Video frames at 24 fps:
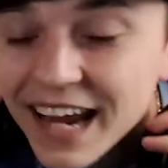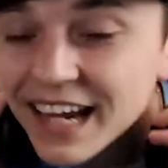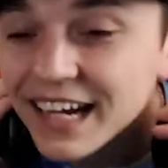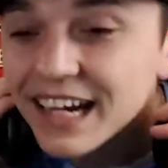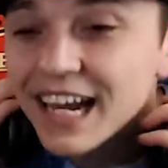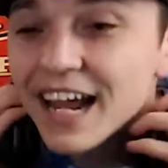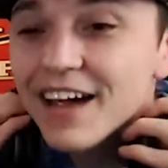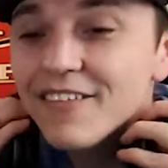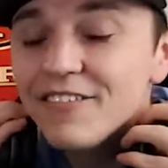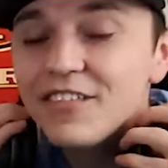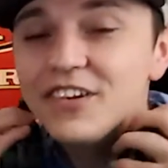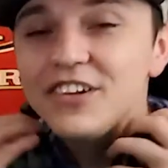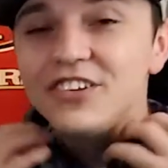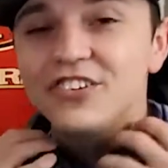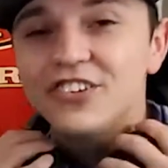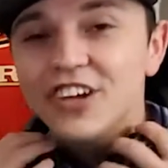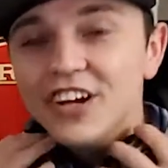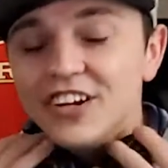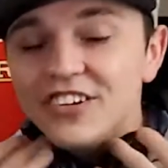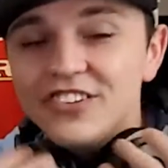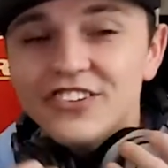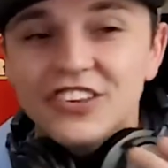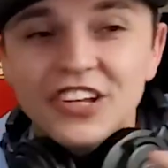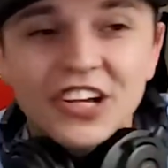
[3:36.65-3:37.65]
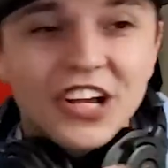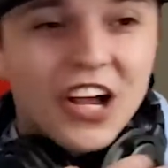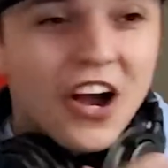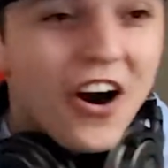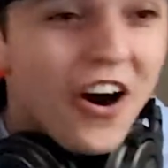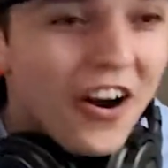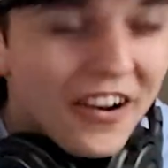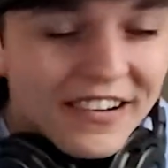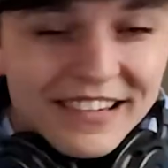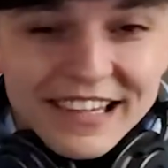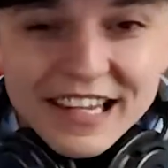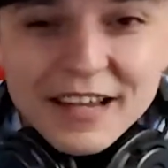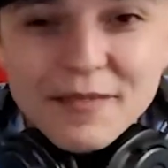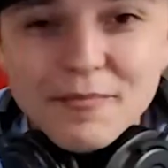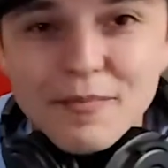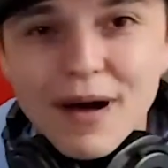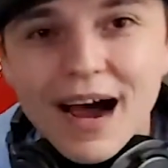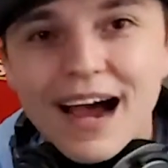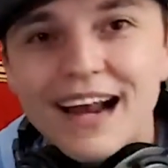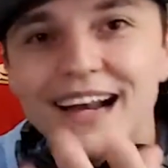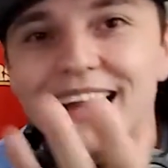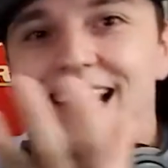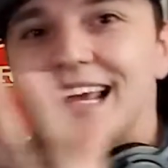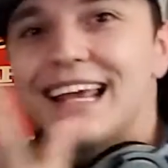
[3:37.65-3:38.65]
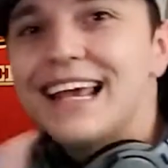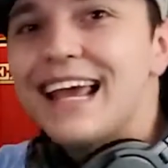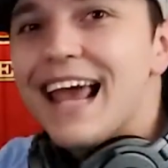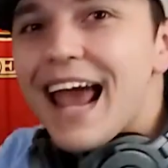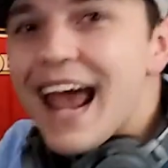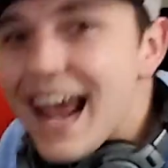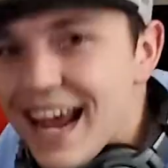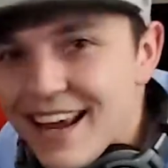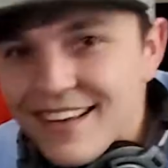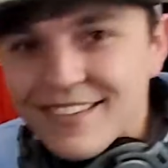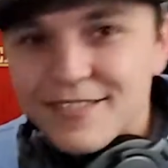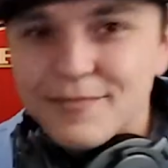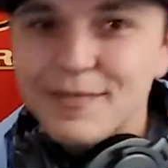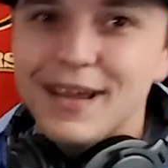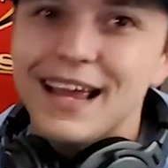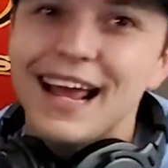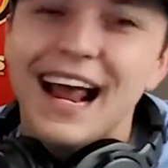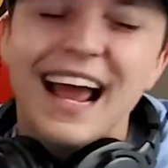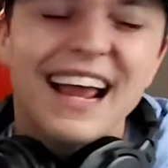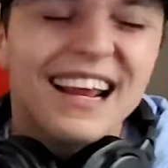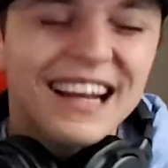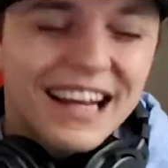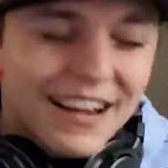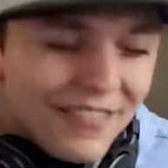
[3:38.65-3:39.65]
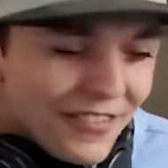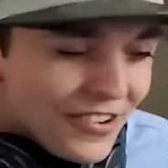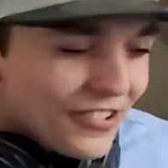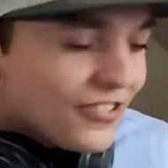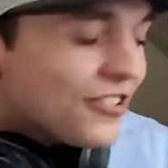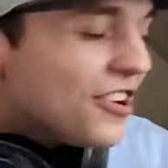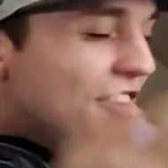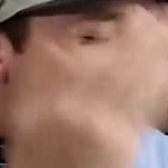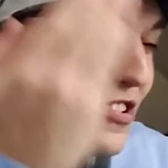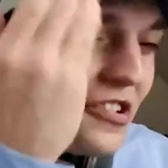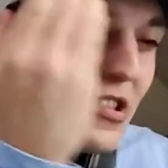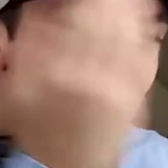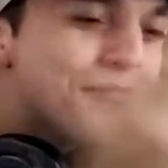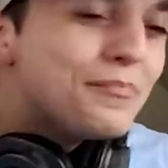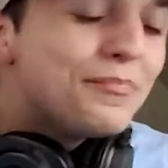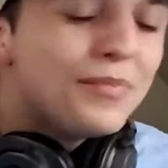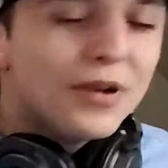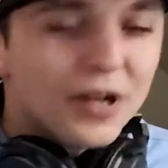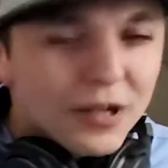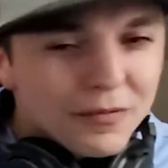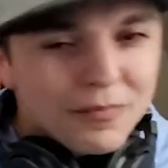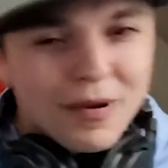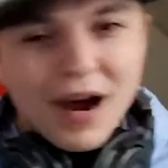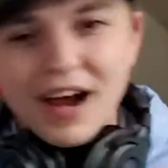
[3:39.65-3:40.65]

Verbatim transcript: ain't never judge the content by the case, man. I never judge the book